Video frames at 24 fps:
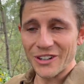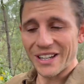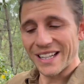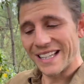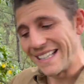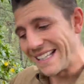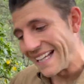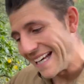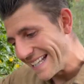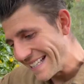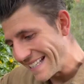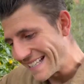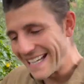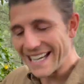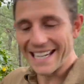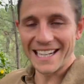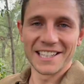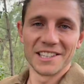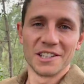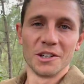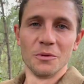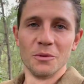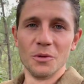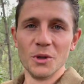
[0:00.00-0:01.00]
and that's getting
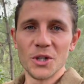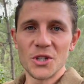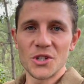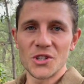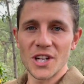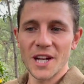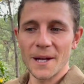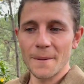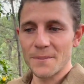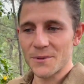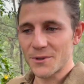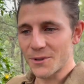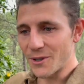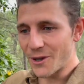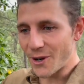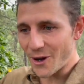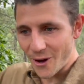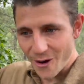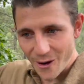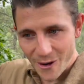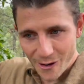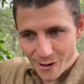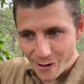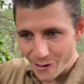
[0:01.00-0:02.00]
the wood chips
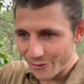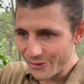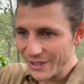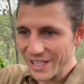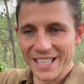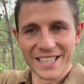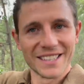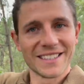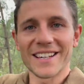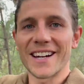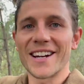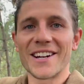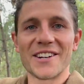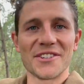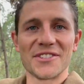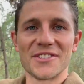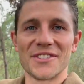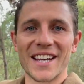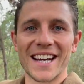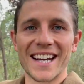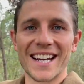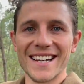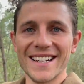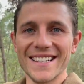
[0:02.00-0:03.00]
on the entire
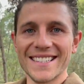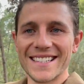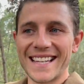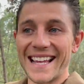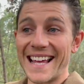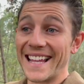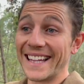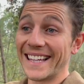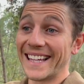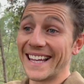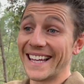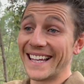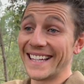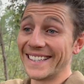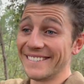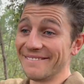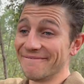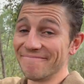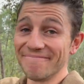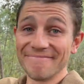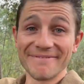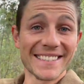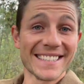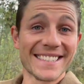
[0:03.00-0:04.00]
stairs, and then
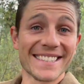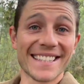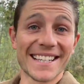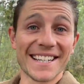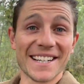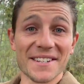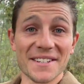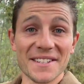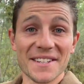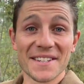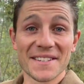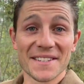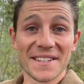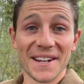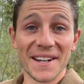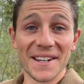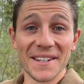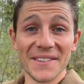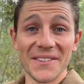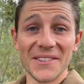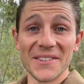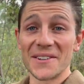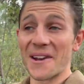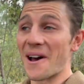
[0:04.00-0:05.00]
the stairs is done
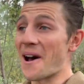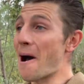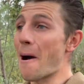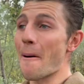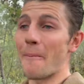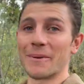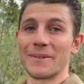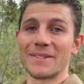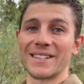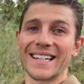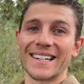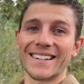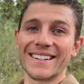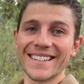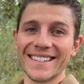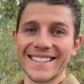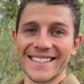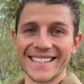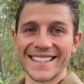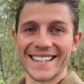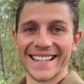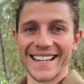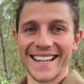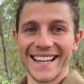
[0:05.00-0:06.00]
to the upper
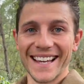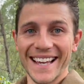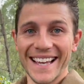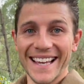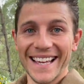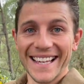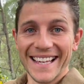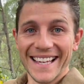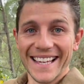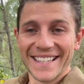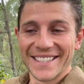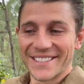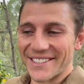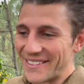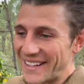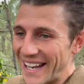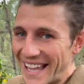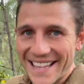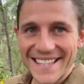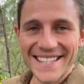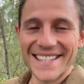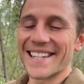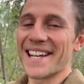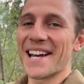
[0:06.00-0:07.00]
terrace. So
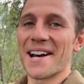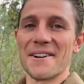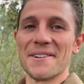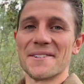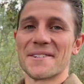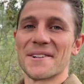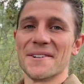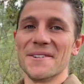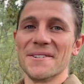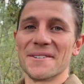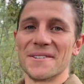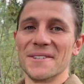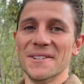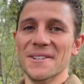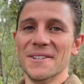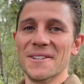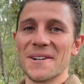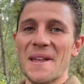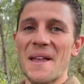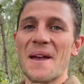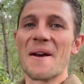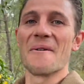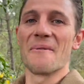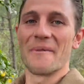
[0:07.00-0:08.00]
let's see how it's going to look
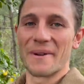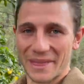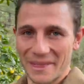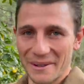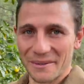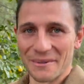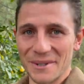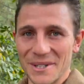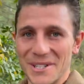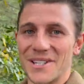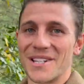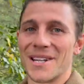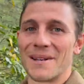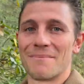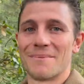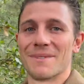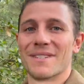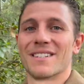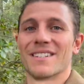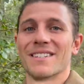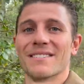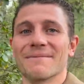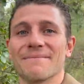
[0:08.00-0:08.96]
with the wood chips.